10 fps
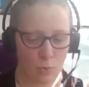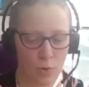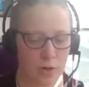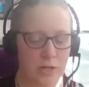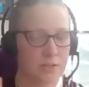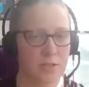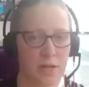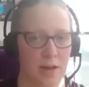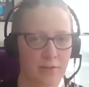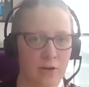working
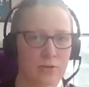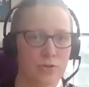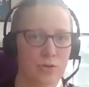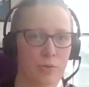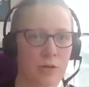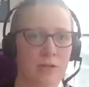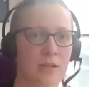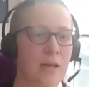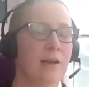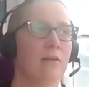together, so
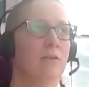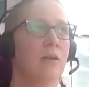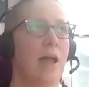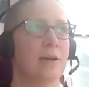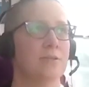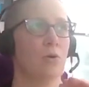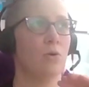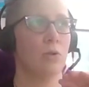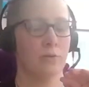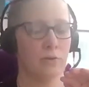that adds a
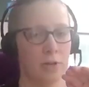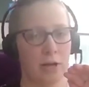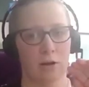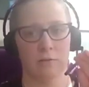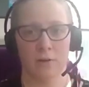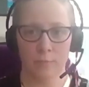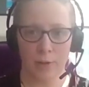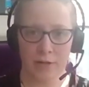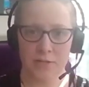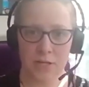whole other layer of
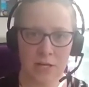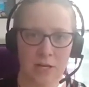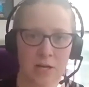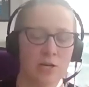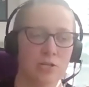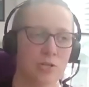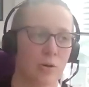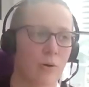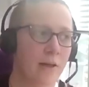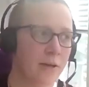complexity.
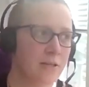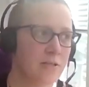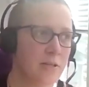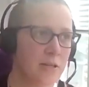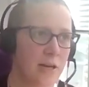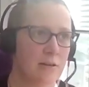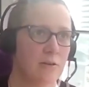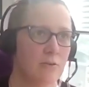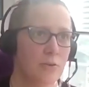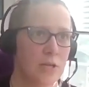So I like to get
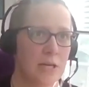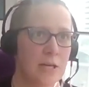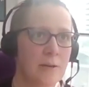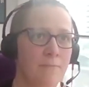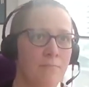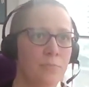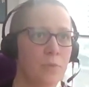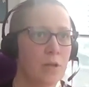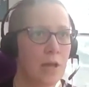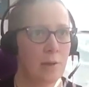the
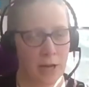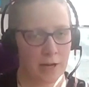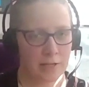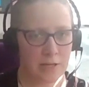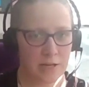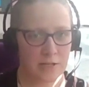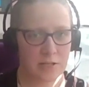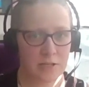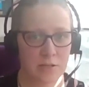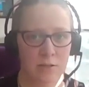API
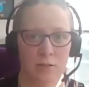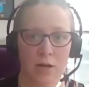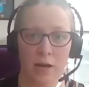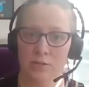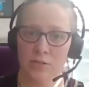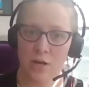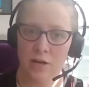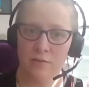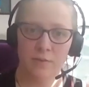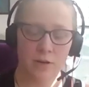tests kind of
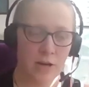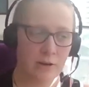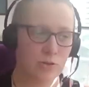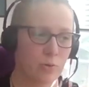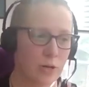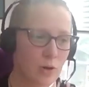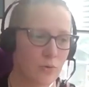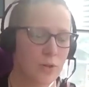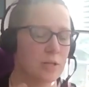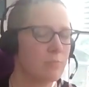done and figured out, so I
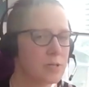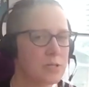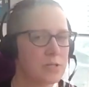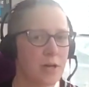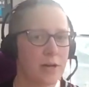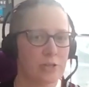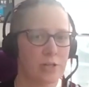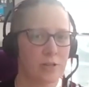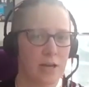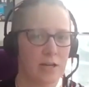know that the business
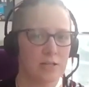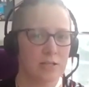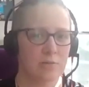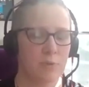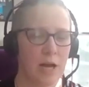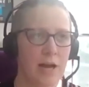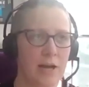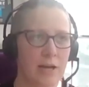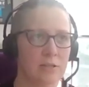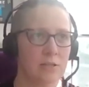logic that is
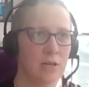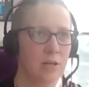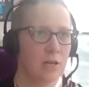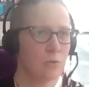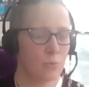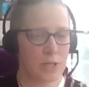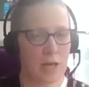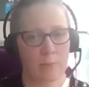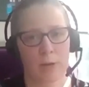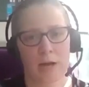behind what
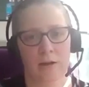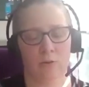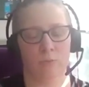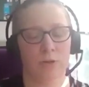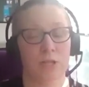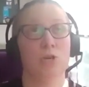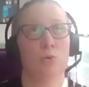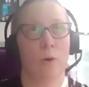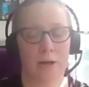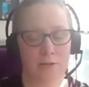the API or what the
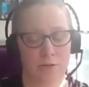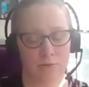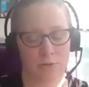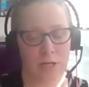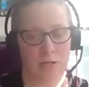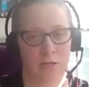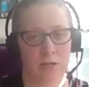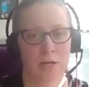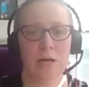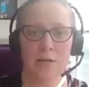UI is using
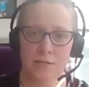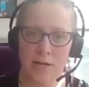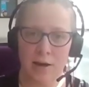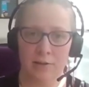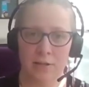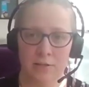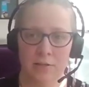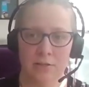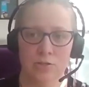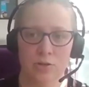is solid,
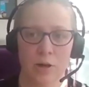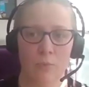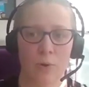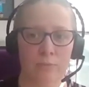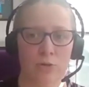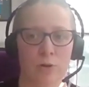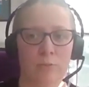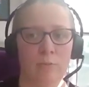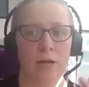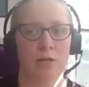so that when I'm
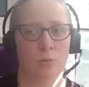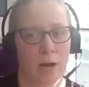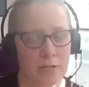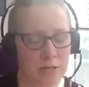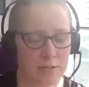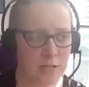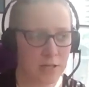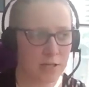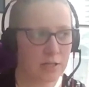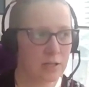doing my UI
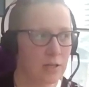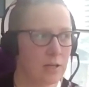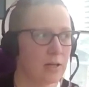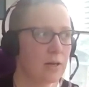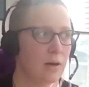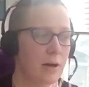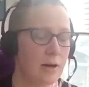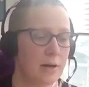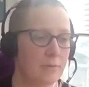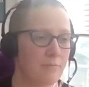testing,
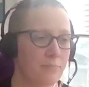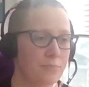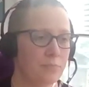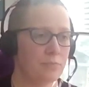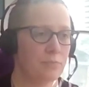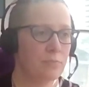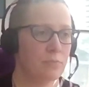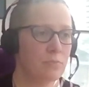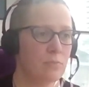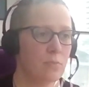I
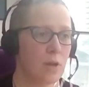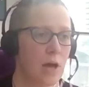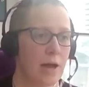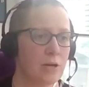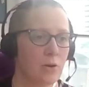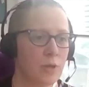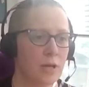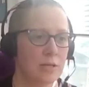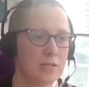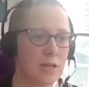know
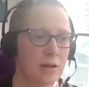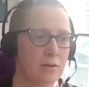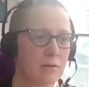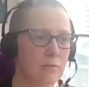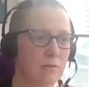that it's not